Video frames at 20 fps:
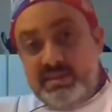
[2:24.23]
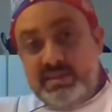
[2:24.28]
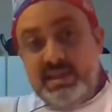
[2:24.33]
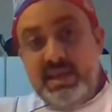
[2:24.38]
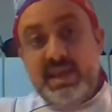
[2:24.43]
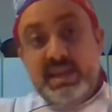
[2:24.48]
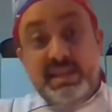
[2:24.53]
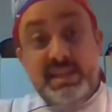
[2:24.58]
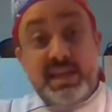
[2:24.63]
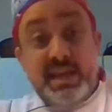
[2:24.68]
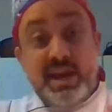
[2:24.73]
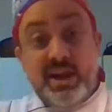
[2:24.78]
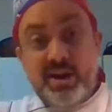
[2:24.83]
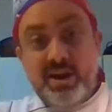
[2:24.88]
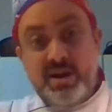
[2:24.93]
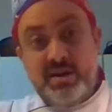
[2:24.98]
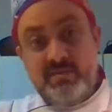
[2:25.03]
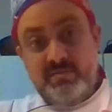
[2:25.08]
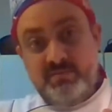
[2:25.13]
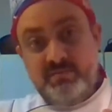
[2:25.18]
we
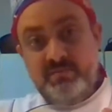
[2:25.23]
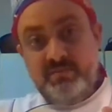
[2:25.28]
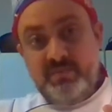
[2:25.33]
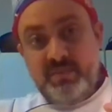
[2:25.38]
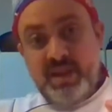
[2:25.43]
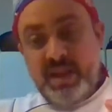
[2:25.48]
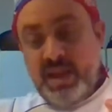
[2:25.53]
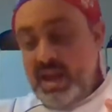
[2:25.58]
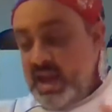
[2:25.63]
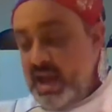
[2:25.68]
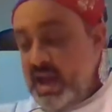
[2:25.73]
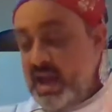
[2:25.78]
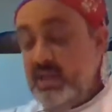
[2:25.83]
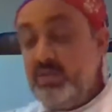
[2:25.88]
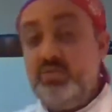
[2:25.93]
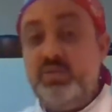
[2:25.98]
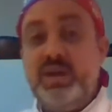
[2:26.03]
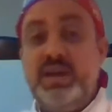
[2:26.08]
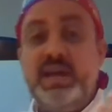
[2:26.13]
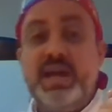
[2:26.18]
have
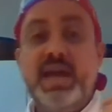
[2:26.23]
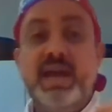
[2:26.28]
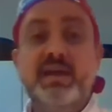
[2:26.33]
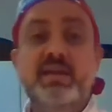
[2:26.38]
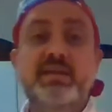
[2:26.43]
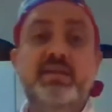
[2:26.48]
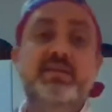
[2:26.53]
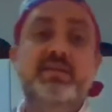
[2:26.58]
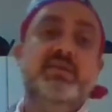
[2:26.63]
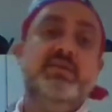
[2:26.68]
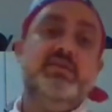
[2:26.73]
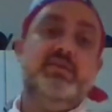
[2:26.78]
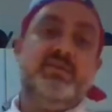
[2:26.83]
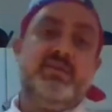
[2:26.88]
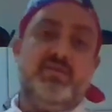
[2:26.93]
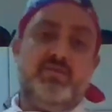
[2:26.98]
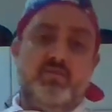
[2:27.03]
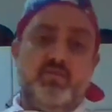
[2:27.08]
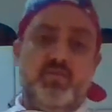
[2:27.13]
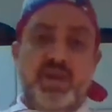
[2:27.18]
some that are
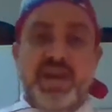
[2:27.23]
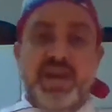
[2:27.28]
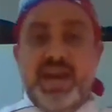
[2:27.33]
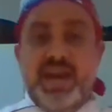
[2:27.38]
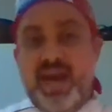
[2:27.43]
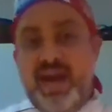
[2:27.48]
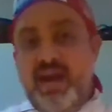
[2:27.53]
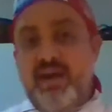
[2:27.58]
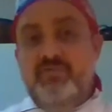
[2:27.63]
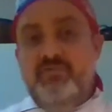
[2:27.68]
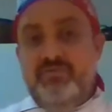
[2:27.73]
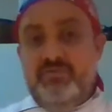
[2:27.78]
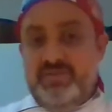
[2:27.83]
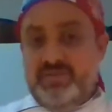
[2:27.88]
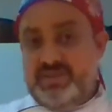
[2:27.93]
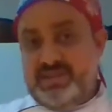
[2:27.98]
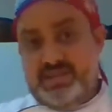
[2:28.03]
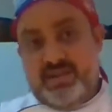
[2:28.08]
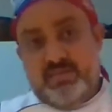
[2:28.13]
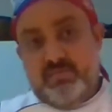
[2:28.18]
really
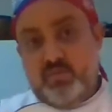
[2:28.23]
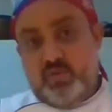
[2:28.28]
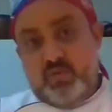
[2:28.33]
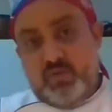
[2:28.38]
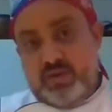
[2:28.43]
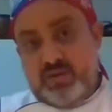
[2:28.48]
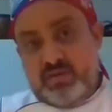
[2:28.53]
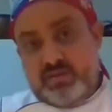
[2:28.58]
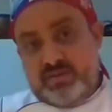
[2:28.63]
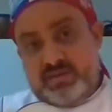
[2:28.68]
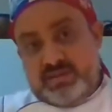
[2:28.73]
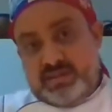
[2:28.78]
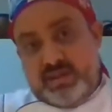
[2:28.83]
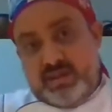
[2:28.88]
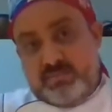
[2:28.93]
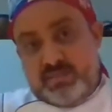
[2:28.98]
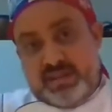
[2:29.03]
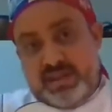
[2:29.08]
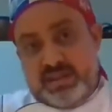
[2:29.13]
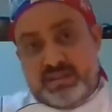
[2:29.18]
bad,
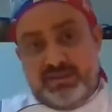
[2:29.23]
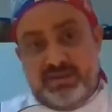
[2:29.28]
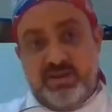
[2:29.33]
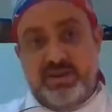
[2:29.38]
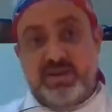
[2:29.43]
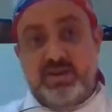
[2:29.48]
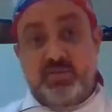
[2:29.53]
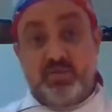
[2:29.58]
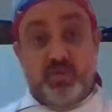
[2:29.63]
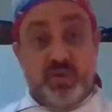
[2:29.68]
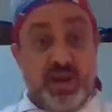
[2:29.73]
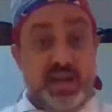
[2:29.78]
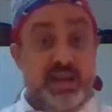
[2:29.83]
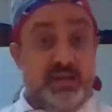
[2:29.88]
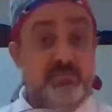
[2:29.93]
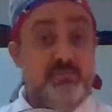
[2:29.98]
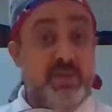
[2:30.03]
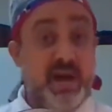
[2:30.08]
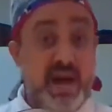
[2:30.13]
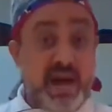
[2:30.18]
as we know, we're
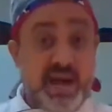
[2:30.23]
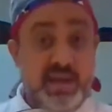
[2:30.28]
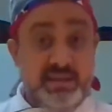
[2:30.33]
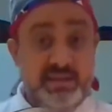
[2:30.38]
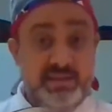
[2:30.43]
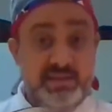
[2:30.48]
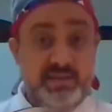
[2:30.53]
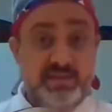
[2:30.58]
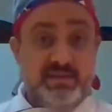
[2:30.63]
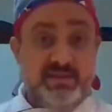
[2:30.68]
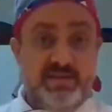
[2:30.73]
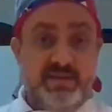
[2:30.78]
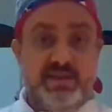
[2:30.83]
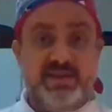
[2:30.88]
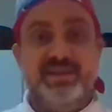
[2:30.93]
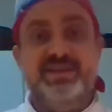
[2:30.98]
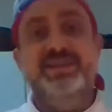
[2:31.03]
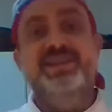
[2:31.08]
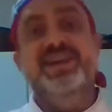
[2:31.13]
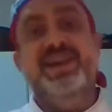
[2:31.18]
in a quarantine,
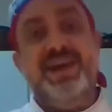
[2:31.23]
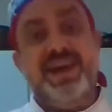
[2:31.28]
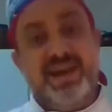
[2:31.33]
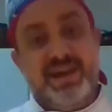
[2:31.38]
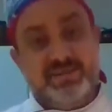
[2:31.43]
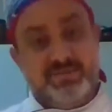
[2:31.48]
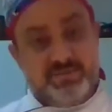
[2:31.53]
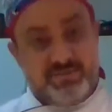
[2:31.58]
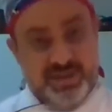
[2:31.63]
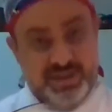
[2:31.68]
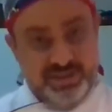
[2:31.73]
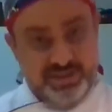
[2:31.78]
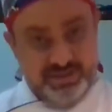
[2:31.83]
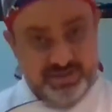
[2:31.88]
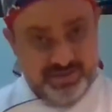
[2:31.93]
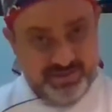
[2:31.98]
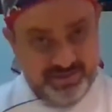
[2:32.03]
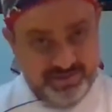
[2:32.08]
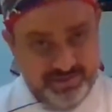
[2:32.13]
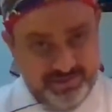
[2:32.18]
okay?
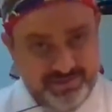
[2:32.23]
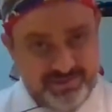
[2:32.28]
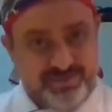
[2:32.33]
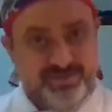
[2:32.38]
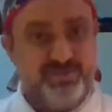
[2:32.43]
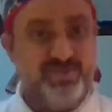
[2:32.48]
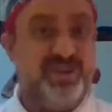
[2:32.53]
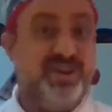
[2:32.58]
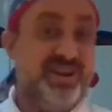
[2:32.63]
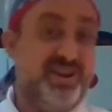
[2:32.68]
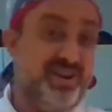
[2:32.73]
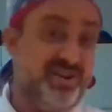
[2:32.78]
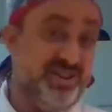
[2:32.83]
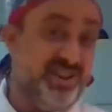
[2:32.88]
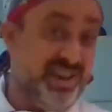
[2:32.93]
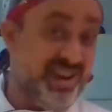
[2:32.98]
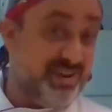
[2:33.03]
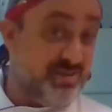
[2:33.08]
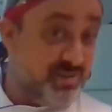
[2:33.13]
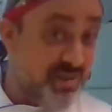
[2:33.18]

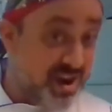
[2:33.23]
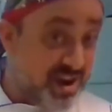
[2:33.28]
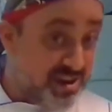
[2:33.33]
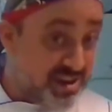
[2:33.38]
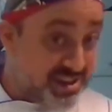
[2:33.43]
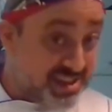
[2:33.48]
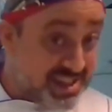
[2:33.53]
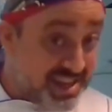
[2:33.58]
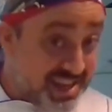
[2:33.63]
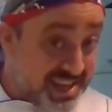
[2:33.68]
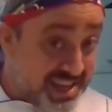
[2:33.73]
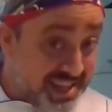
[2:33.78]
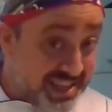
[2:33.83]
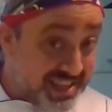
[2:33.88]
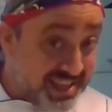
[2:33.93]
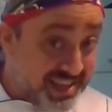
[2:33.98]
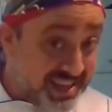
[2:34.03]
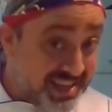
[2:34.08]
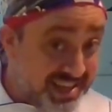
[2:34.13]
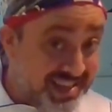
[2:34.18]
And there are good
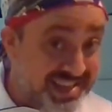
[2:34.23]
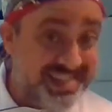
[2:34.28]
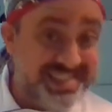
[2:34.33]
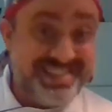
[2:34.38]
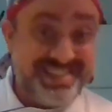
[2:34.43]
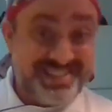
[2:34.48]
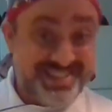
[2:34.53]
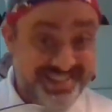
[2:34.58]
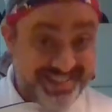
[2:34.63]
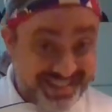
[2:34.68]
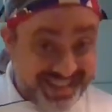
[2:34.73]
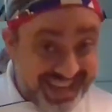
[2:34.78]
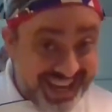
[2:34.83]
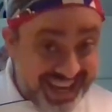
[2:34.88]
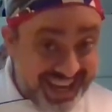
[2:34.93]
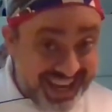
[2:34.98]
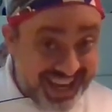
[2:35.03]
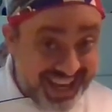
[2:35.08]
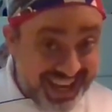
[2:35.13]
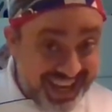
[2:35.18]
guys,
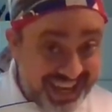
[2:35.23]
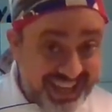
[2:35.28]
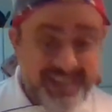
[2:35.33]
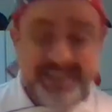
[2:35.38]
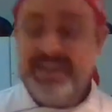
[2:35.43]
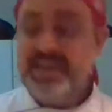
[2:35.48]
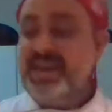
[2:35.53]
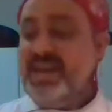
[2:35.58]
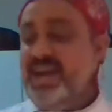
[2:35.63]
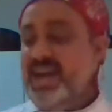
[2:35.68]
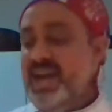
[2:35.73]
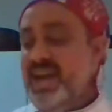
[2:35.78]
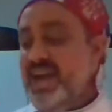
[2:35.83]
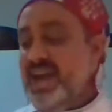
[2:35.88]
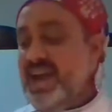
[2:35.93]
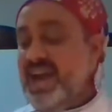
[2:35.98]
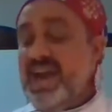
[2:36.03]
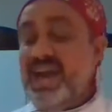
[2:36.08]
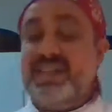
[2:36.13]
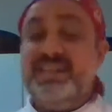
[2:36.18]
like the
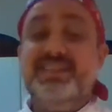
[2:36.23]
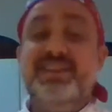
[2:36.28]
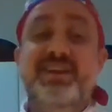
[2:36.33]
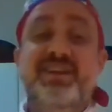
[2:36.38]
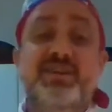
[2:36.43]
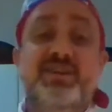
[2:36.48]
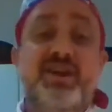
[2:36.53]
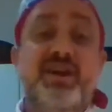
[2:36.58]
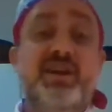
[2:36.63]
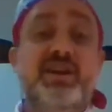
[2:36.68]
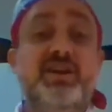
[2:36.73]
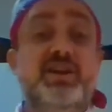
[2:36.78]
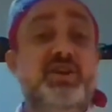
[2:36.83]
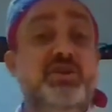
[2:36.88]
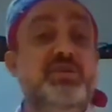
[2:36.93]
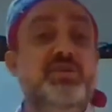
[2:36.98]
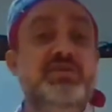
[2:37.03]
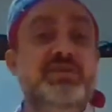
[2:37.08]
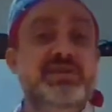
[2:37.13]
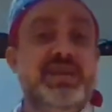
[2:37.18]
guys that make the
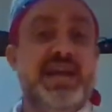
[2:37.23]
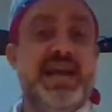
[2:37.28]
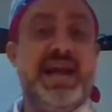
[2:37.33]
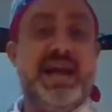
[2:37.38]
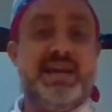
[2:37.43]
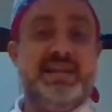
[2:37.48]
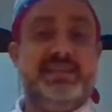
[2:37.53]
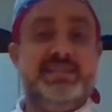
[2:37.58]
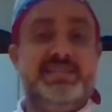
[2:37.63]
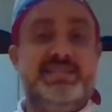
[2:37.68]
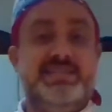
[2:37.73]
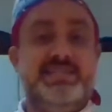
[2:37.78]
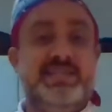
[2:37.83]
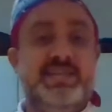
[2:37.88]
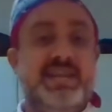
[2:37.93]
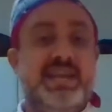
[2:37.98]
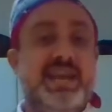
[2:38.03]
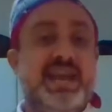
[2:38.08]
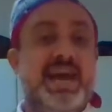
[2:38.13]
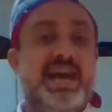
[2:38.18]
yeast. When you go
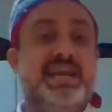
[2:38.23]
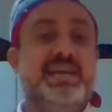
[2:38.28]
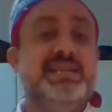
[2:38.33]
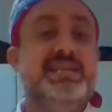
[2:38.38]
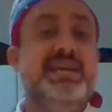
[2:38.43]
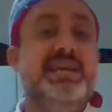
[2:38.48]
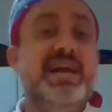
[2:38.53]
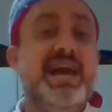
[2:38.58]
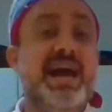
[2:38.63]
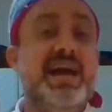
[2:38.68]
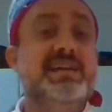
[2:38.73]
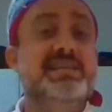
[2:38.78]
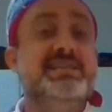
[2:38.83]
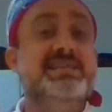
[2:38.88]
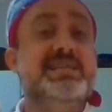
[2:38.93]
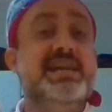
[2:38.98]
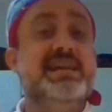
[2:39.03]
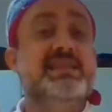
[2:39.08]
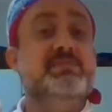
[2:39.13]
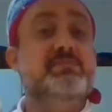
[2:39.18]
to the
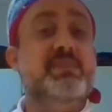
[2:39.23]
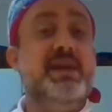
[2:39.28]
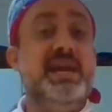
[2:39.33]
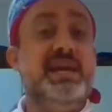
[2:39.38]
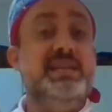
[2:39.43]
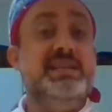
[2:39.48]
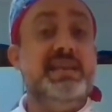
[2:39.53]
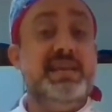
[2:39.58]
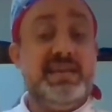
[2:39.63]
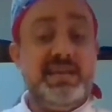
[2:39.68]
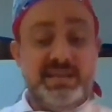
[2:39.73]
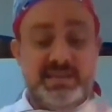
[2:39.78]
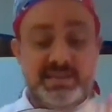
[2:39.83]
supermarket